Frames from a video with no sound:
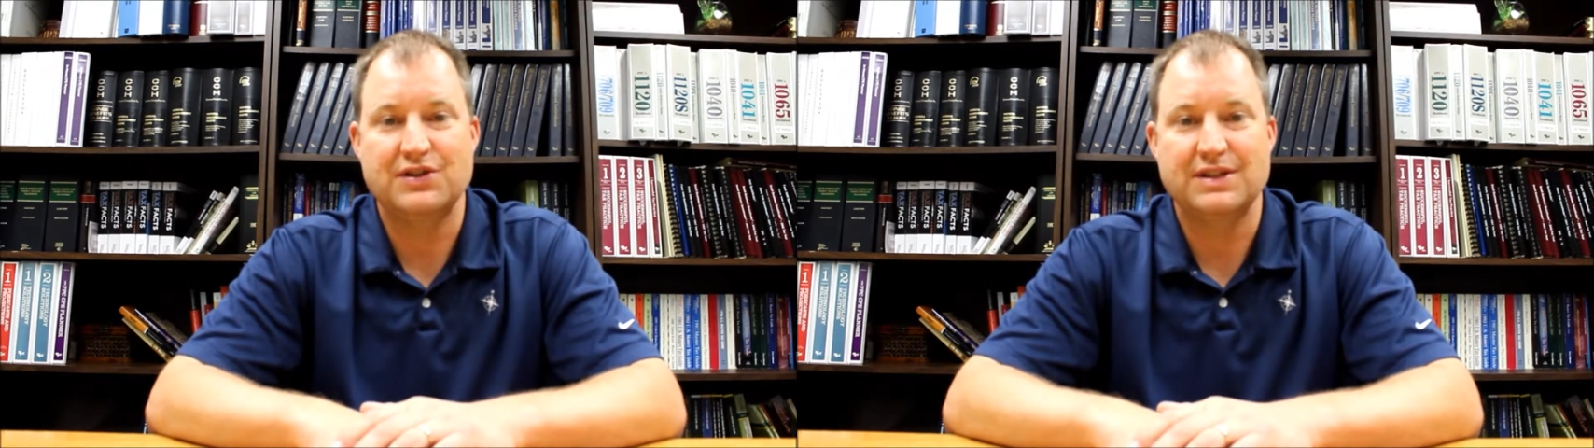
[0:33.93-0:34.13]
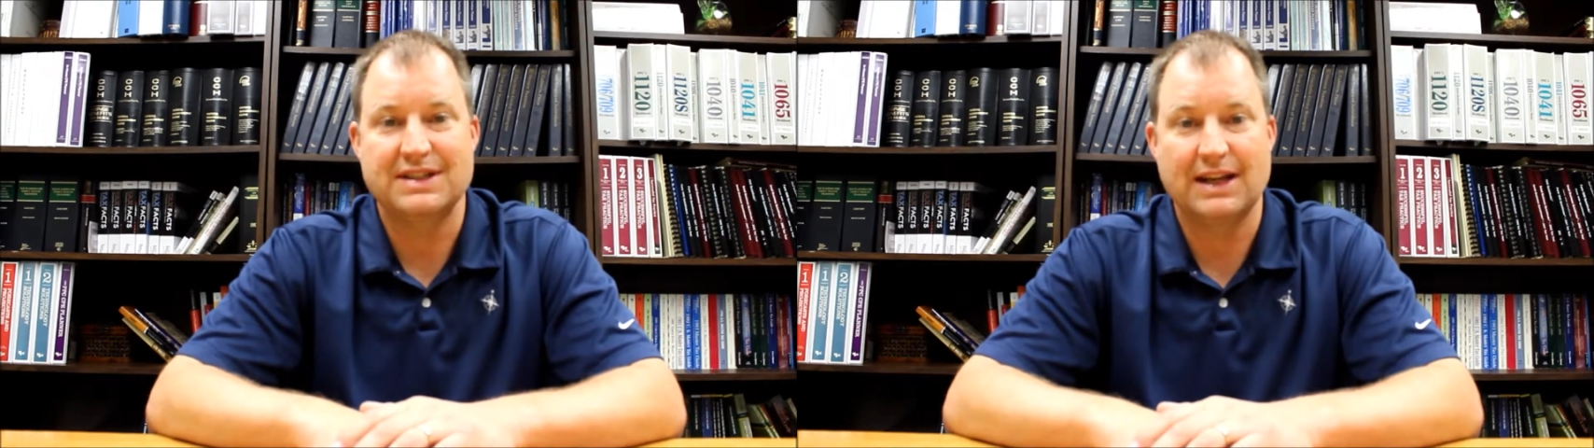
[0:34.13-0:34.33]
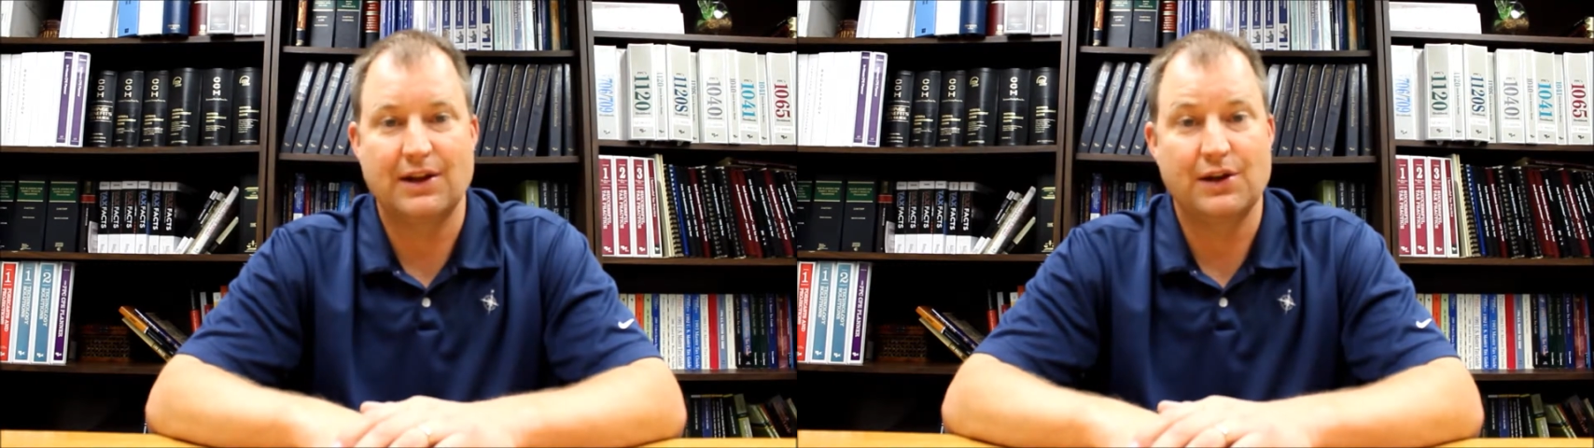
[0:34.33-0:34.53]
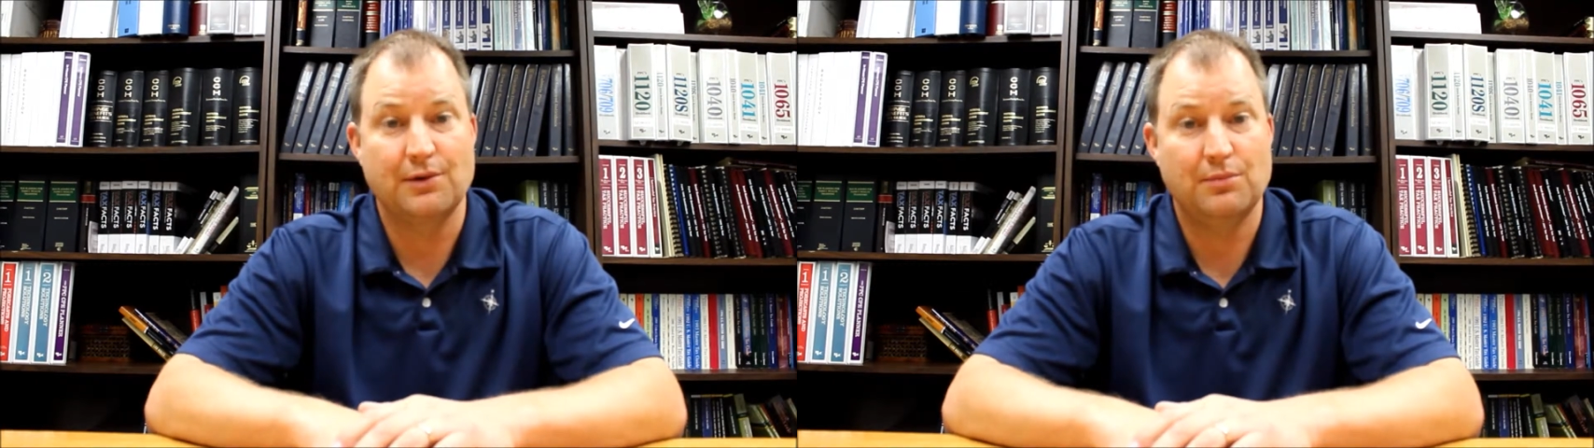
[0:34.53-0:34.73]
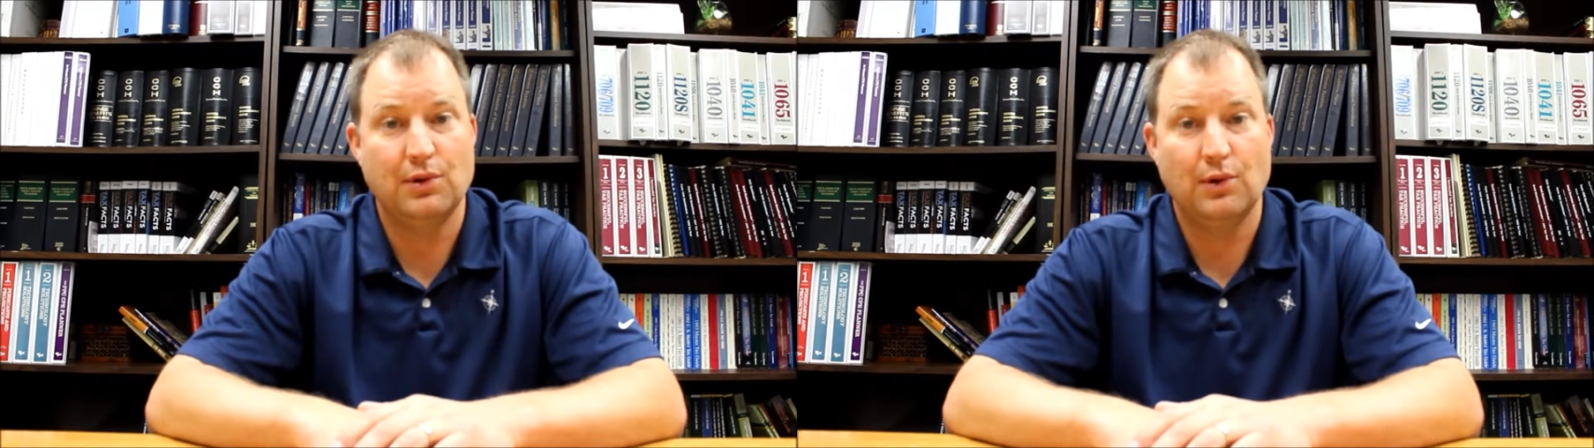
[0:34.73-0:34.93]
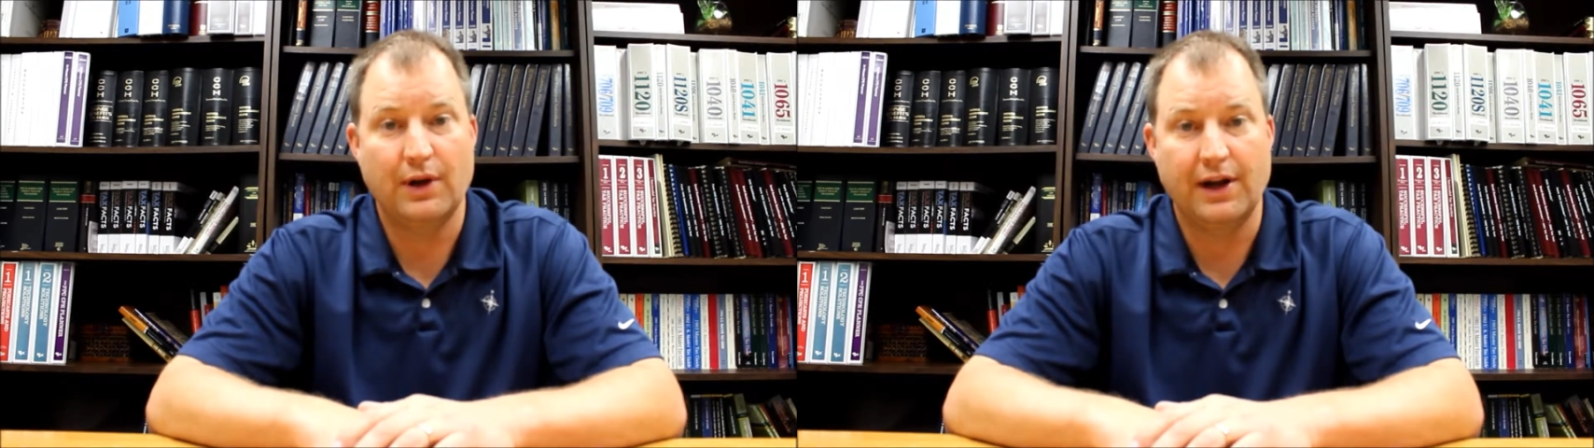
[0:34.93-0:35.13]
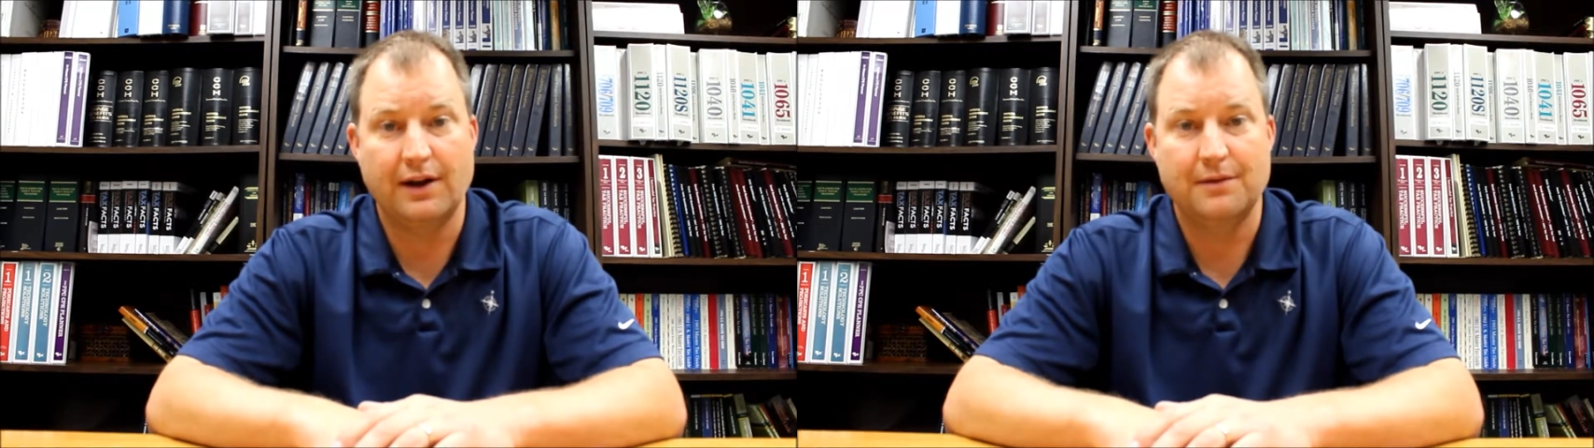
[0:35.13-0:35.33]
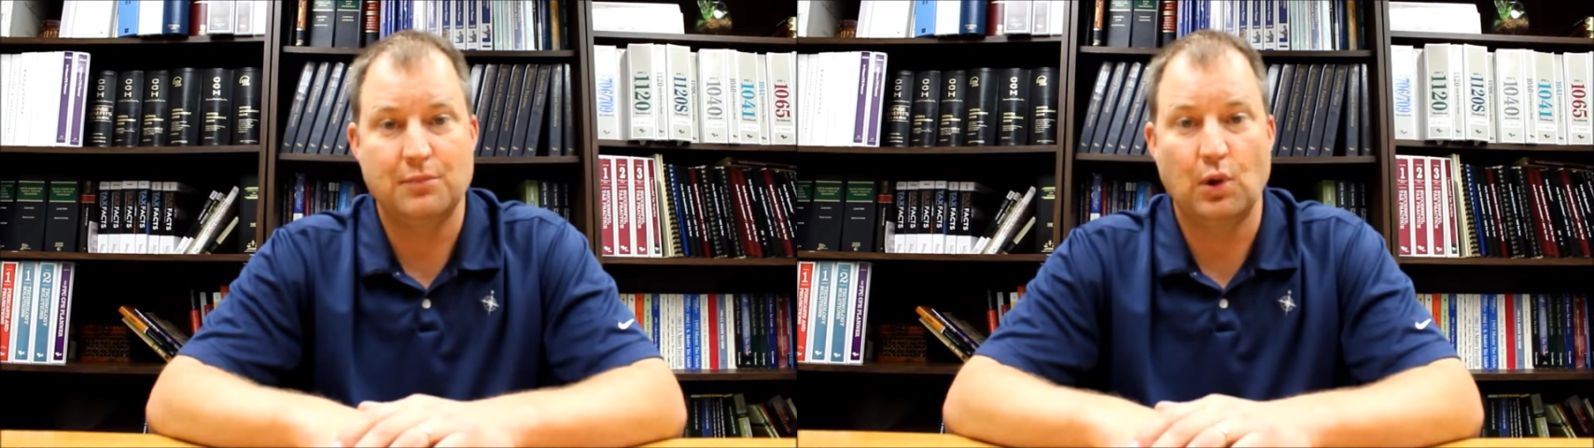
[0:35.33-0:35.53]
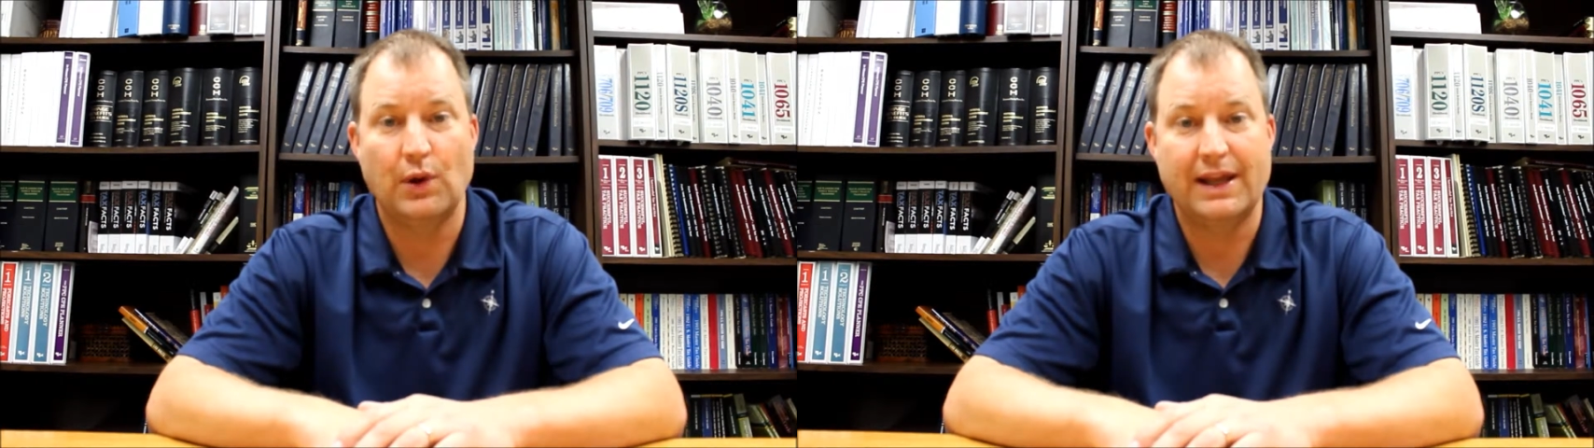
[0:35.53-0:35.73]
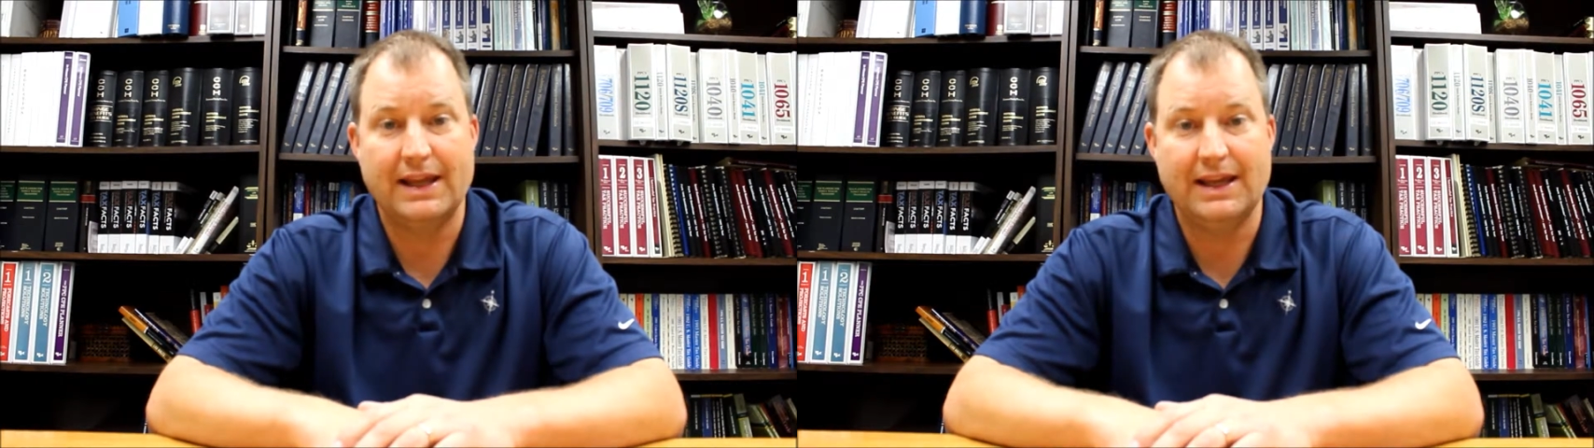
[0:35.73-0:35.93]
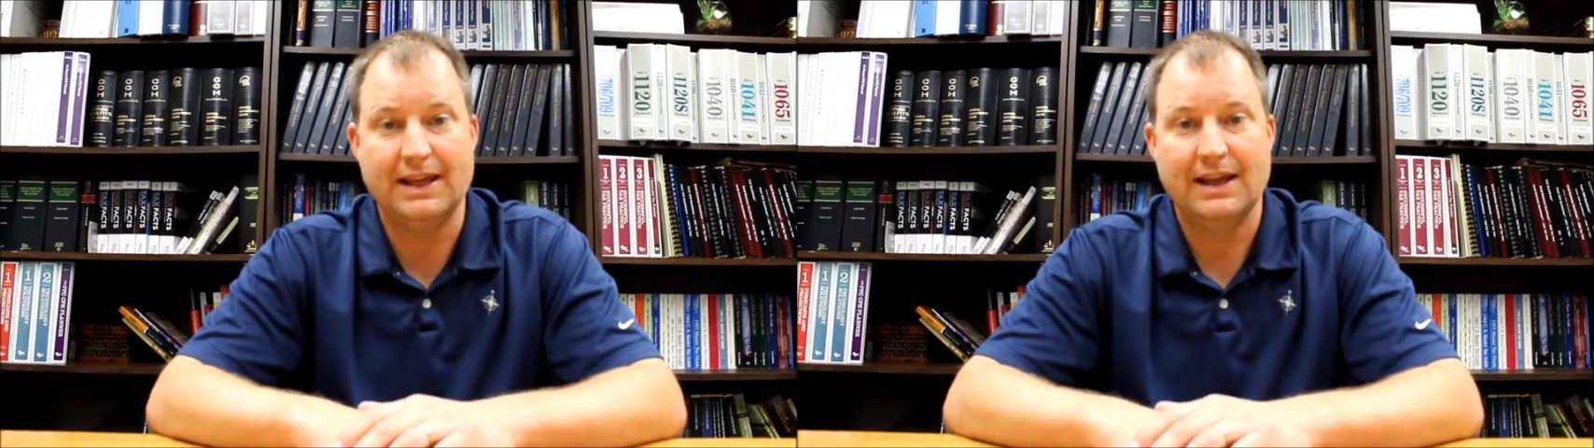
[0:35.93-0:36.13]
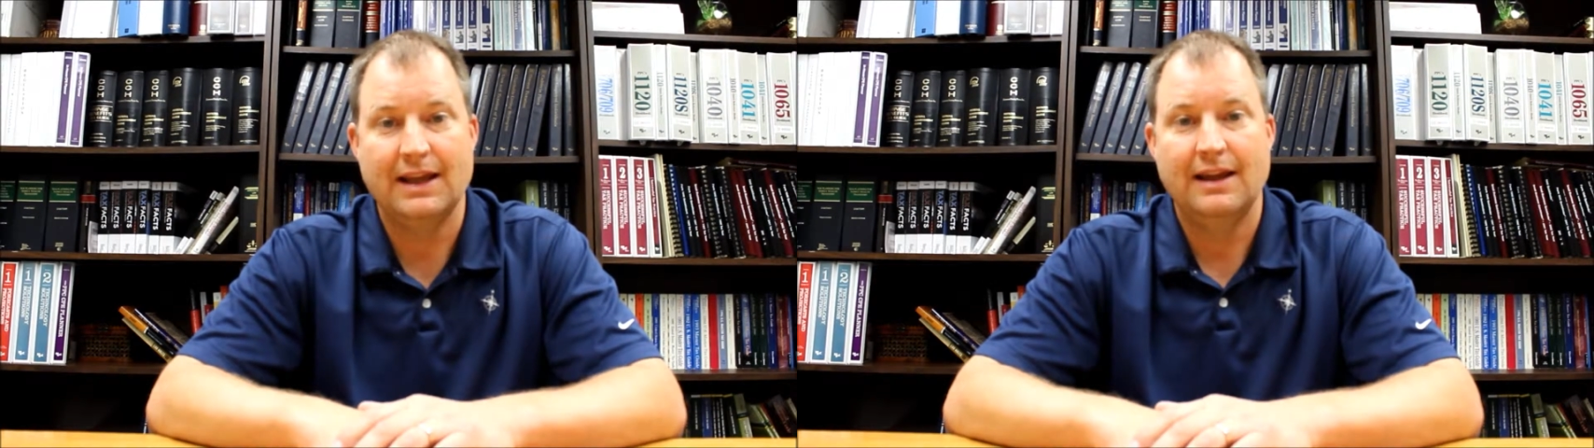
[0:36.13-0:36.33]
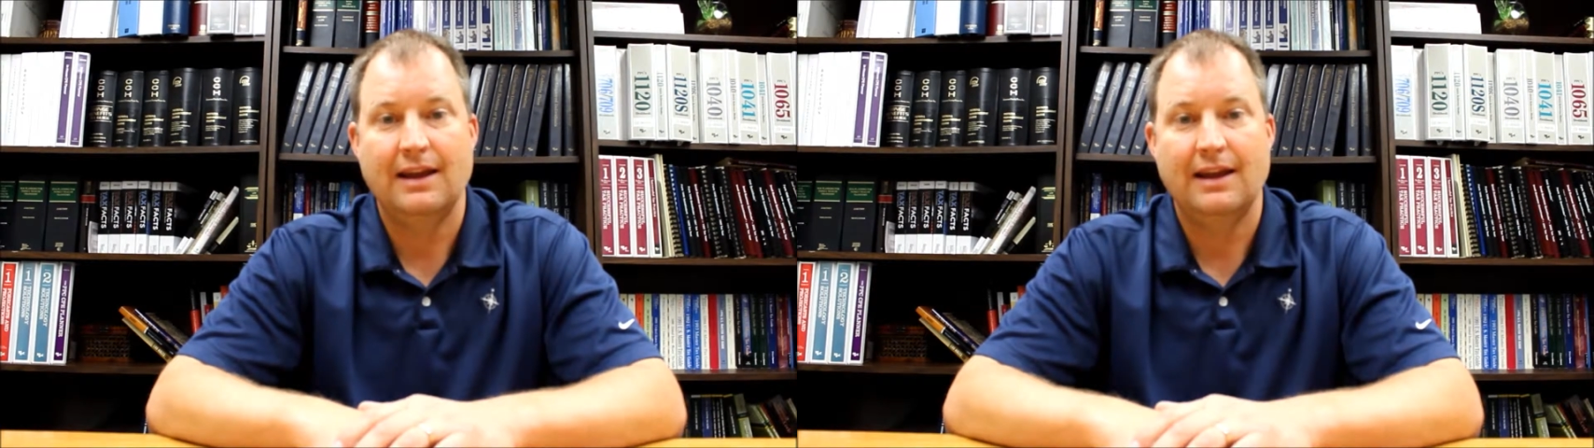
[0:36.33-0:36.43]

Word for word: she is now your employer, employee,